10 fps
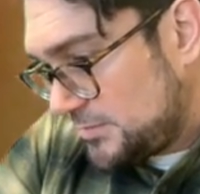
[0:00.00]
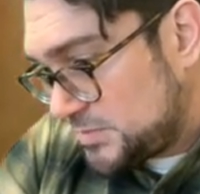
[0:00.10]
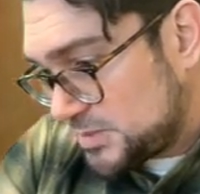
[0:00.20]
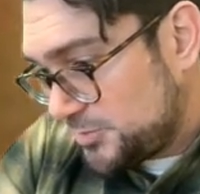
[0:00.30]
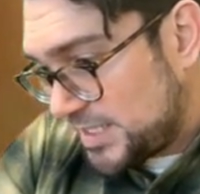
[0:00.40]

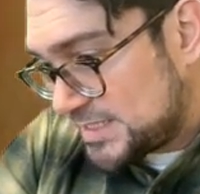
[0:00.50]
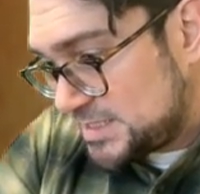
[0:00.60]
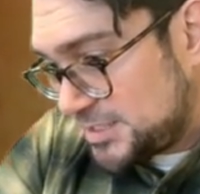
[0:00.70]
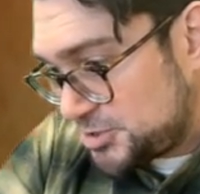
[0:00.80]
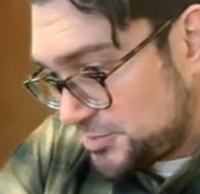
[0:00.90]
So by
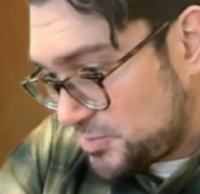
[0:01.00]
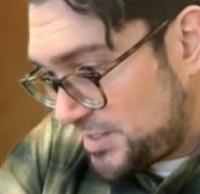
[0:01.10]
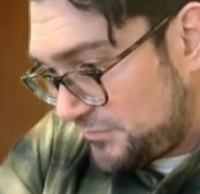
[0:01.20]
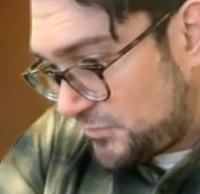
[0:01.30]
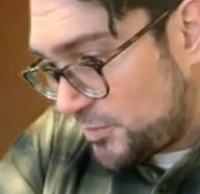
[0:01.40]
extension,
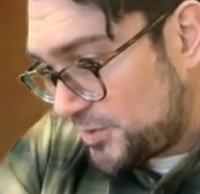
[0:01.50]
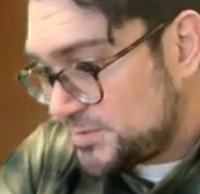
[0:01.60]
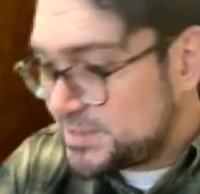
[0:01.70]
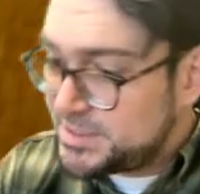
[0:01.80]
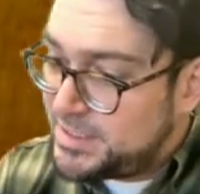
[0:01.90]
right,
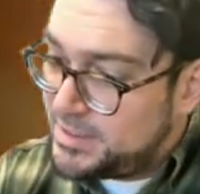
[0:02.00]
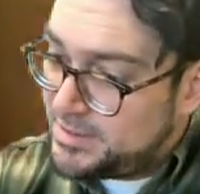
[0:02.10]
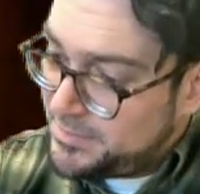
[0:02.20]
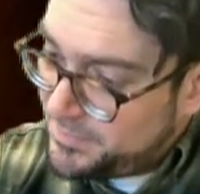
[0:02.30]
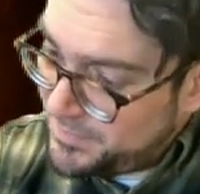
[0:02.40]
foreigners,
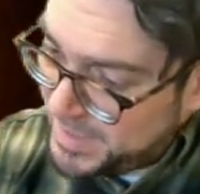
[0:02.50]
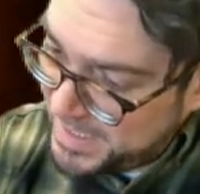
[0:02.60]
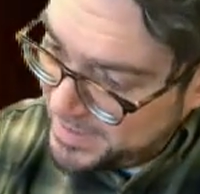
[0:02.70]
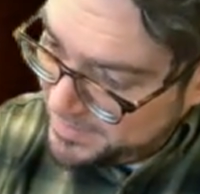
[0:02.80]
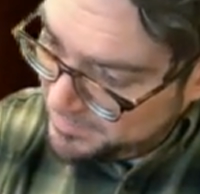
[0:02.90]

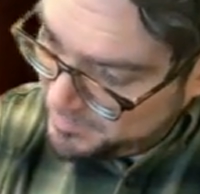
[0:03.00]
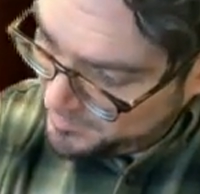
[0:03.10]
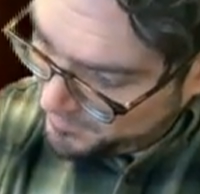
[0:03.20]
then